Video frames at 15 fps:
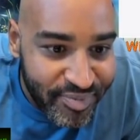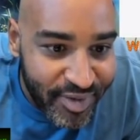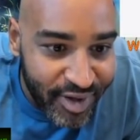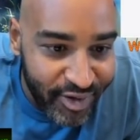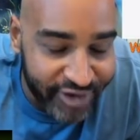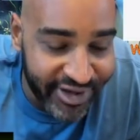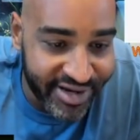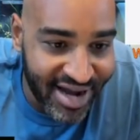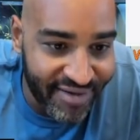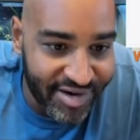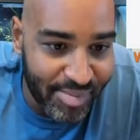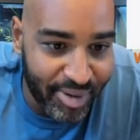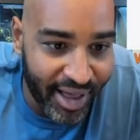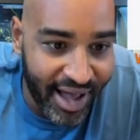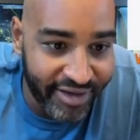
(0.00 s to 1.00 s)
Looks like you're having
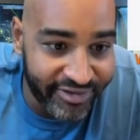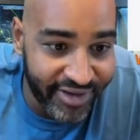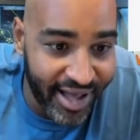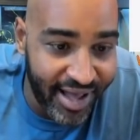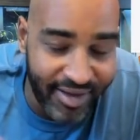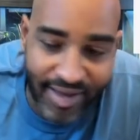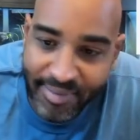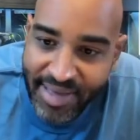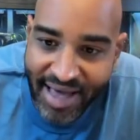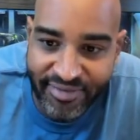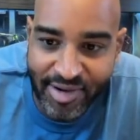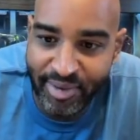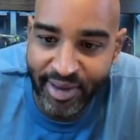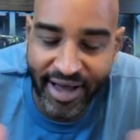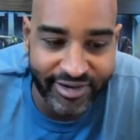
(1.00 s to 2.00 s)
a blast. Yeah, I'm having
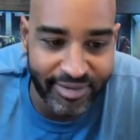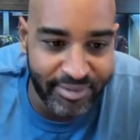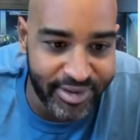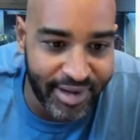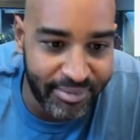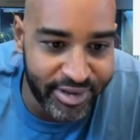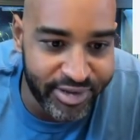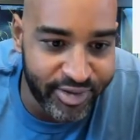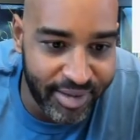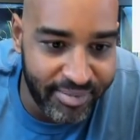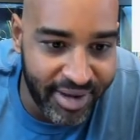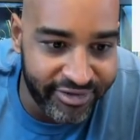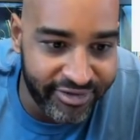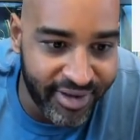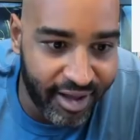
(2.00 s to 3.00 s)
a blast. I'm enjoying
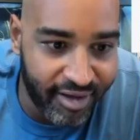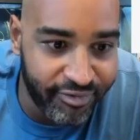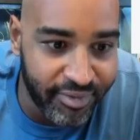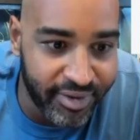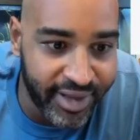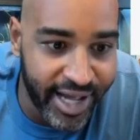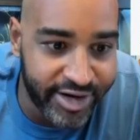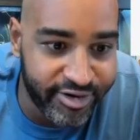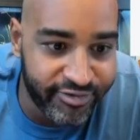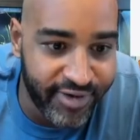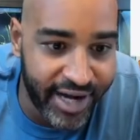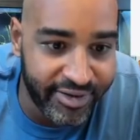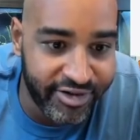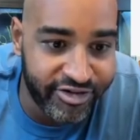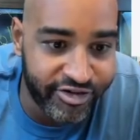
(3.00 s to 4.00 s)
myself. I'm glad you're
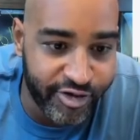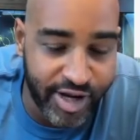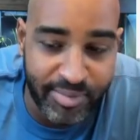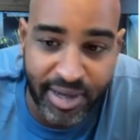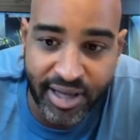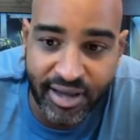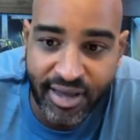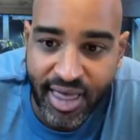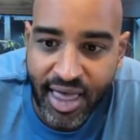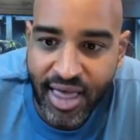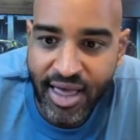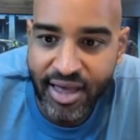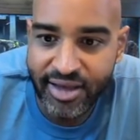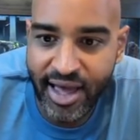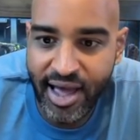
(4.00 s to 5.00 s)
finally streaming.
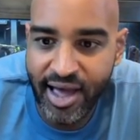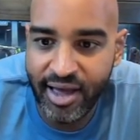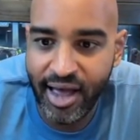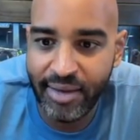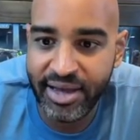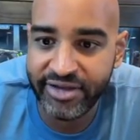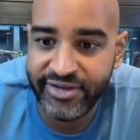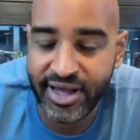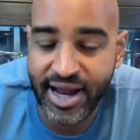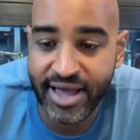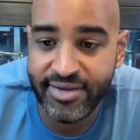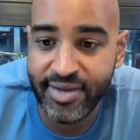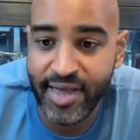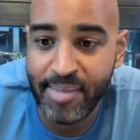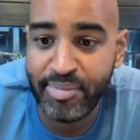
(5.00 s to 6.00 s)
Yeah, like I said, I
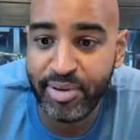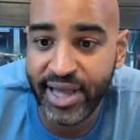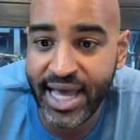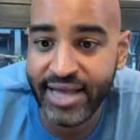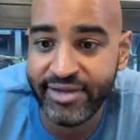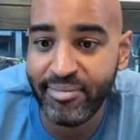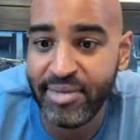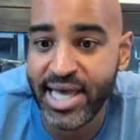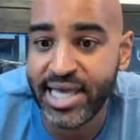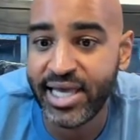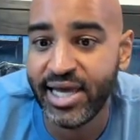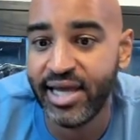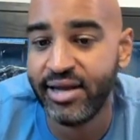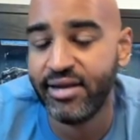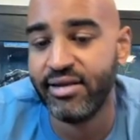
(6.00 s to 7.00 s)
plan to make
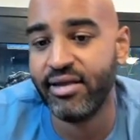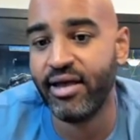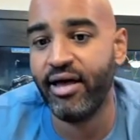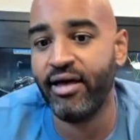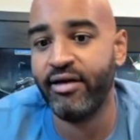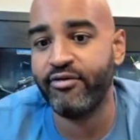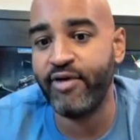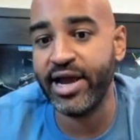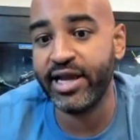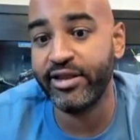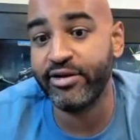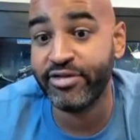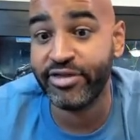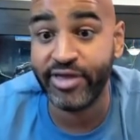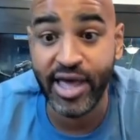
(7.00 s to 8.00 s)
it a
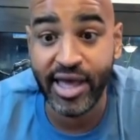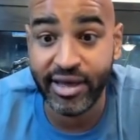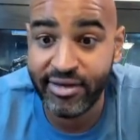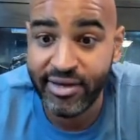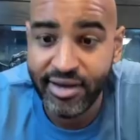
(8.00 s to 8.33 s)
regular thing.